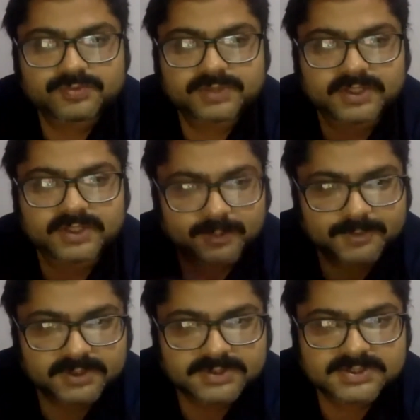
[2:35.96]
in
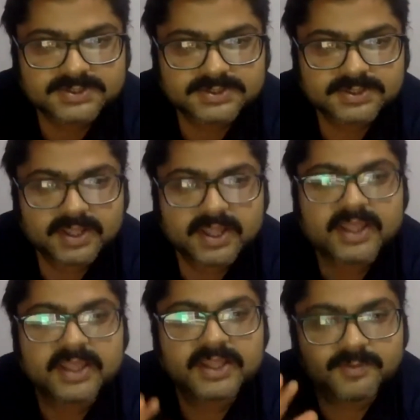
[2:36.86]
Tamils,
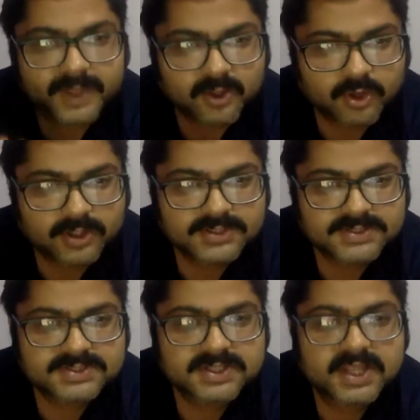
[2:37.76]
in
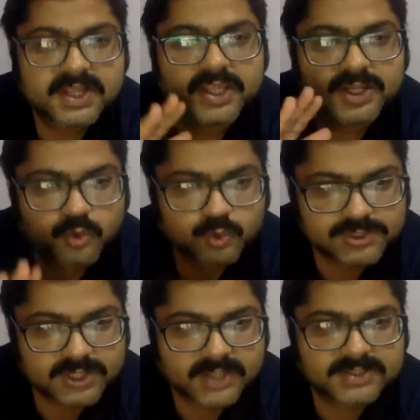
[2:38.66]
Bengalis, in
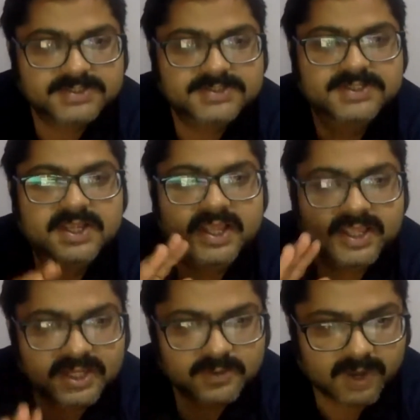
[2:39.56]
Gujaratis,
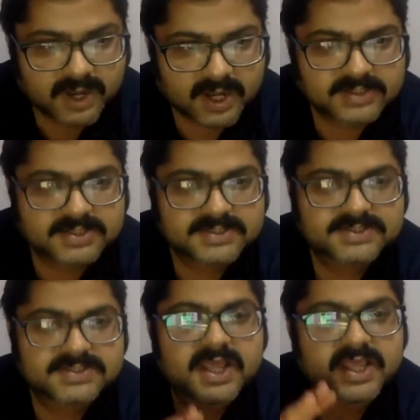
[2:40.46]
in
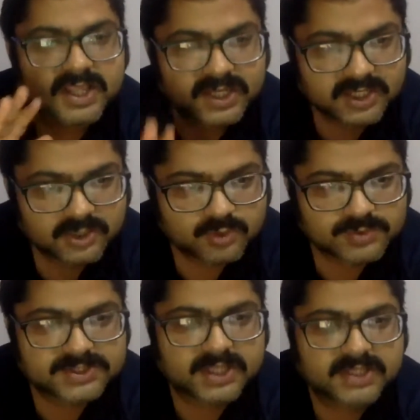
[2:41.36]
Marathis, in
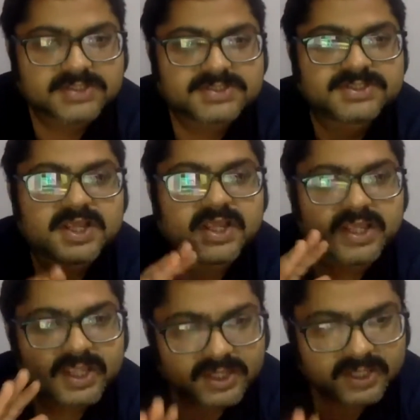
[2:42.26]
Hindustanis,
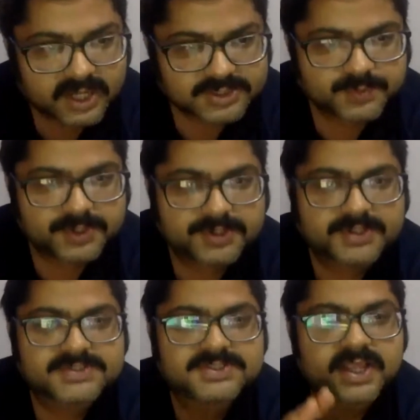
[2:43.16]
in
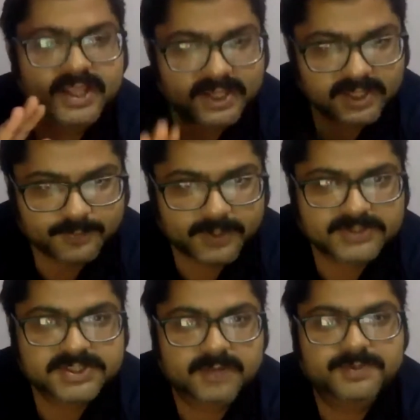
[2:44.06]
Kashmiris, in
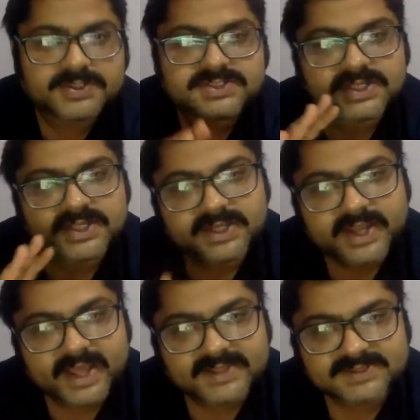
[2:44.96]
Punjabis, in
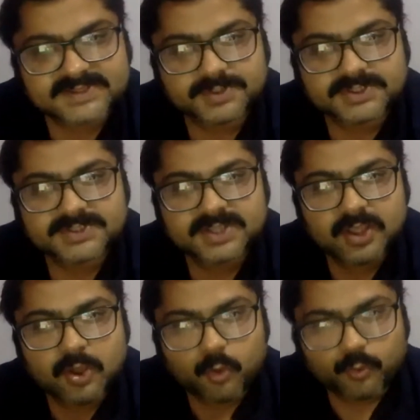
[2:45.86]
Assamese,
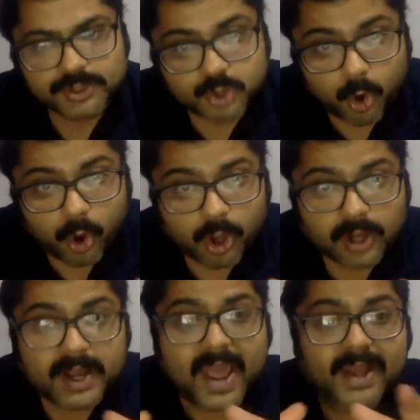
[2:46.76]
which
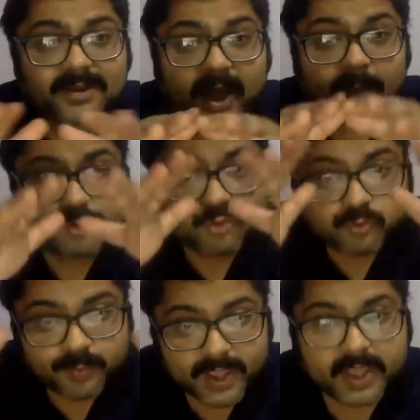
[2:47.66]
all add up to
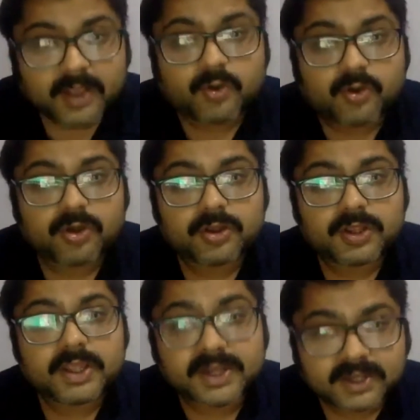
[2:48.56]
make
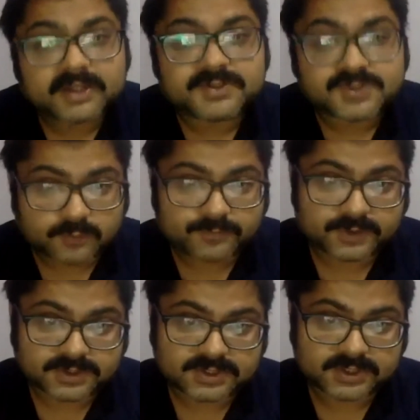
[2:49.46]
Indian
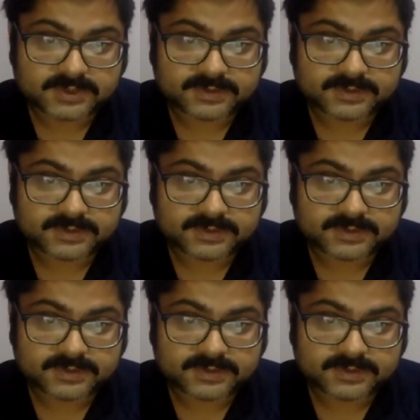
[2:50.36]
sovereignty.